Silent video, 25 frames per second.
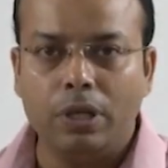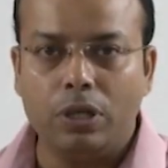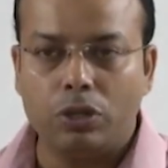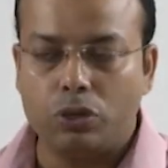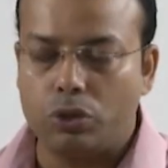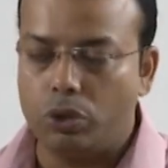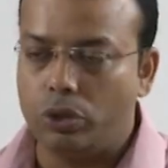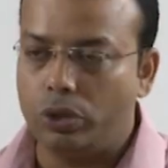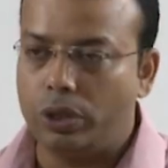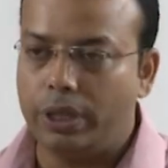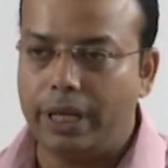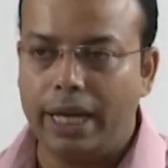
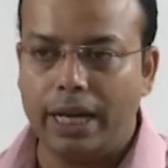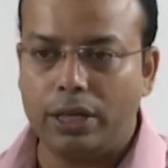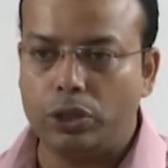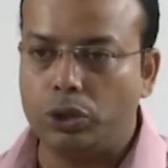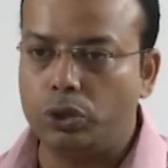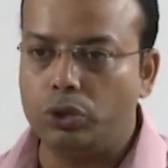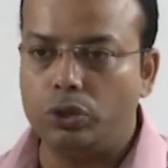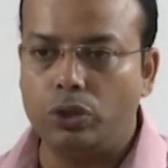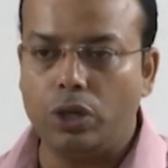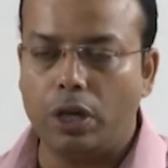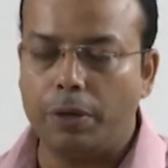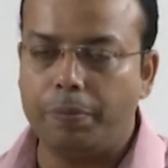So, there
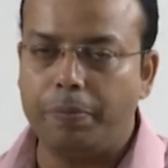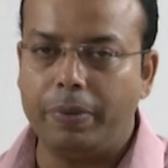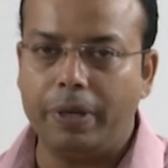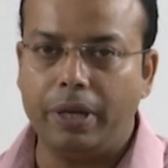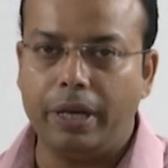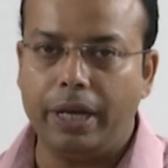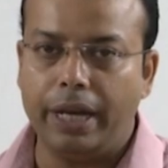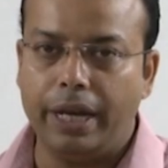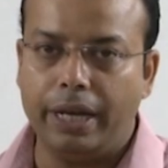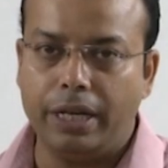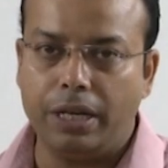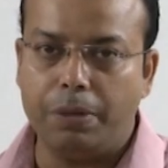should not
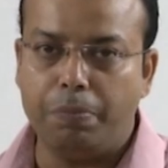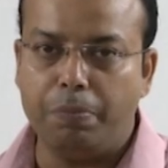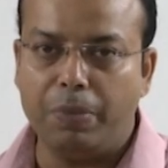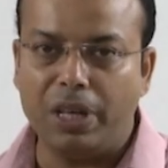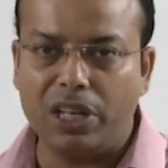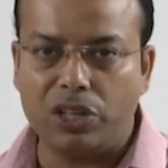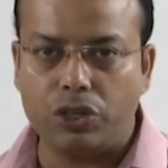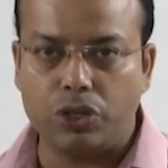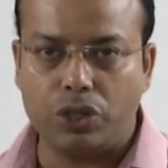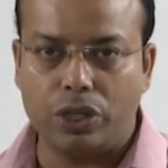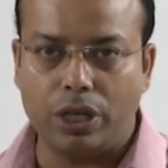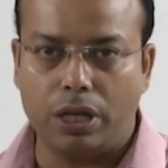be any
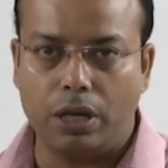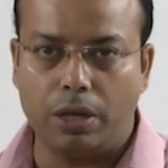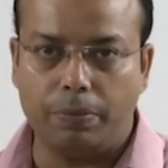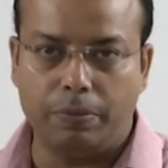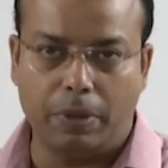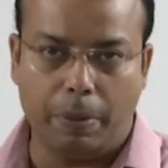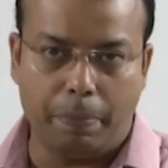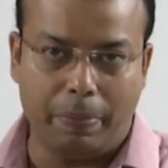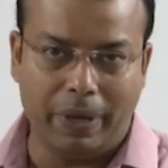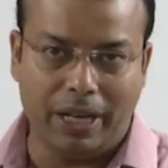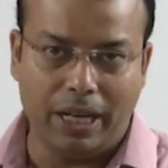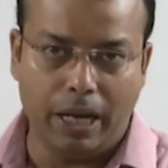mixture
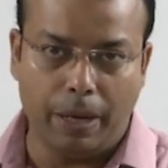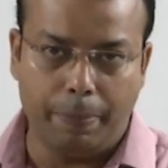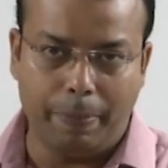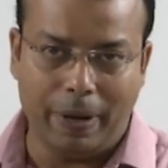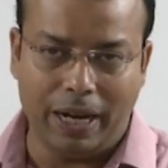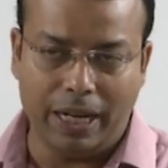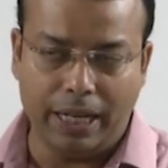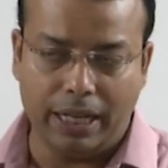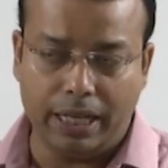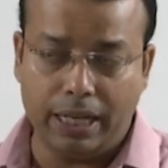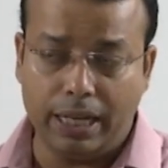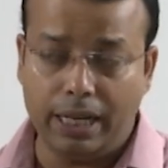of the bigger
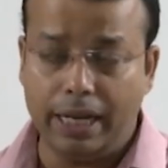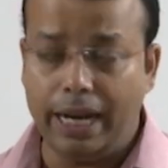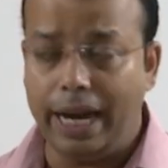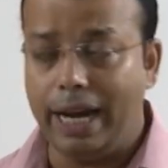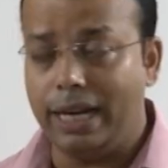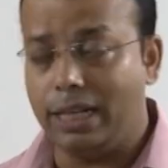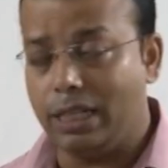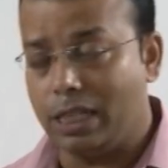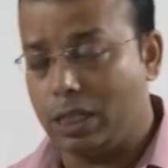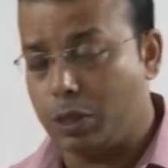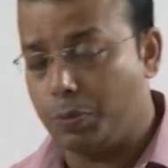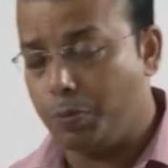particle
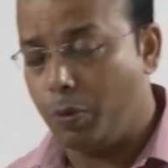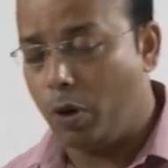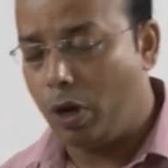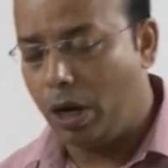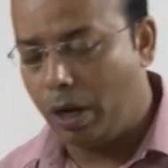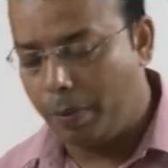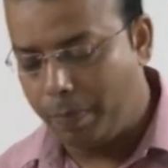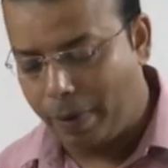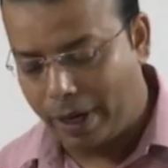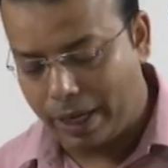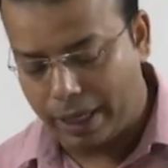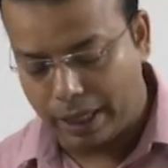and the
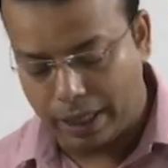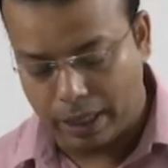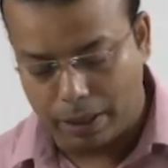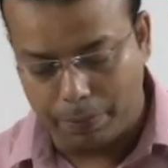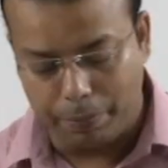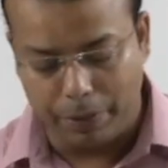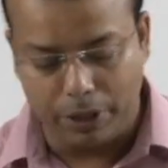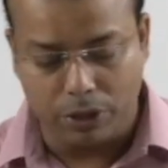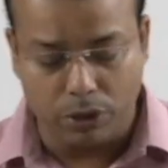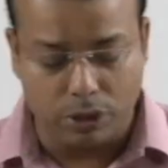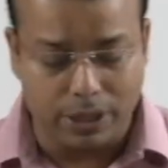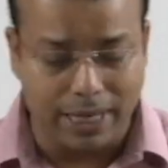smaller particle,
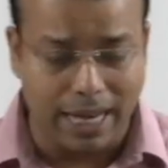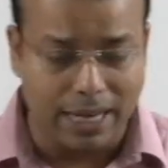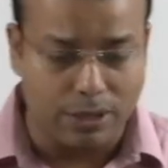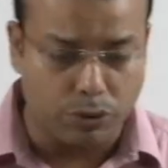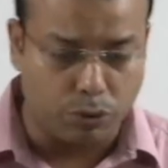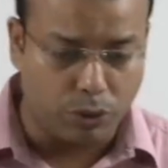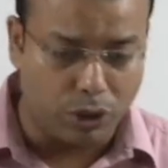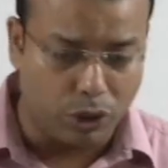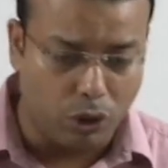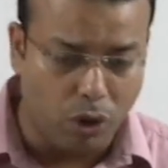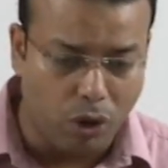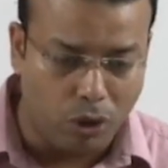because
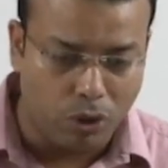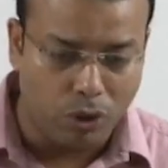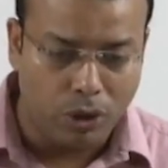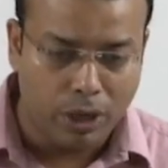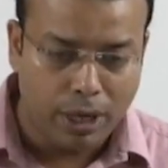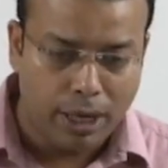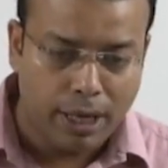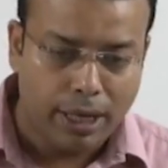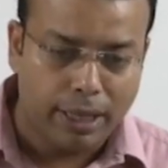as we know